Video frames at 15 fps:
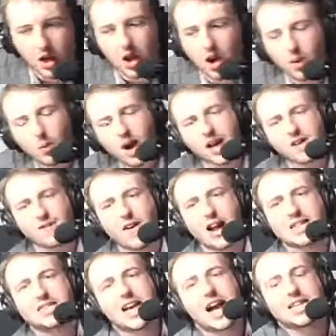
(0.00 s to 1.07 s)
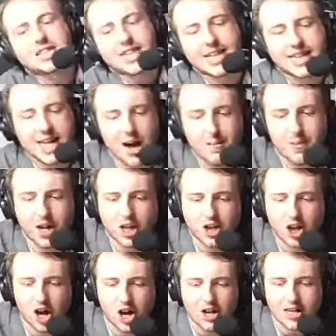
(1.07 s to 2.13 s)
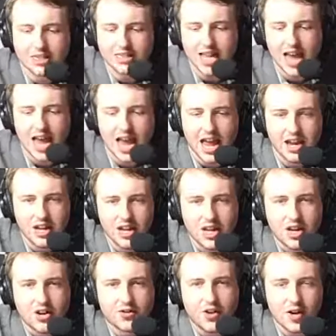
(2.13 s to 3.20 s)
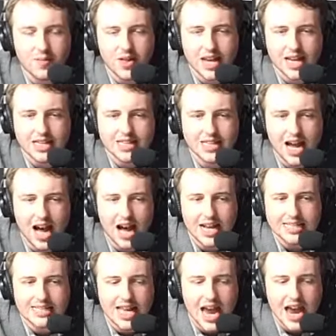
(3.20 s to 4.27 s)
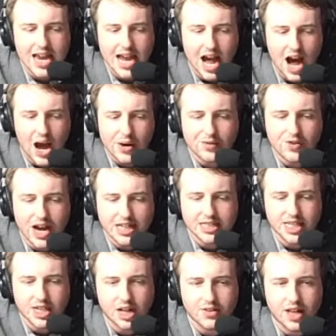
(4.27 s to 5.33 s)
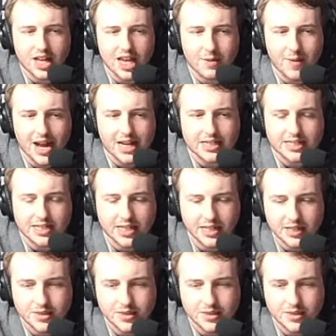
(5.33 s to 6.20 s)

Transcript: What a fantastic couple of corners there from these guys. They are racing on the limit.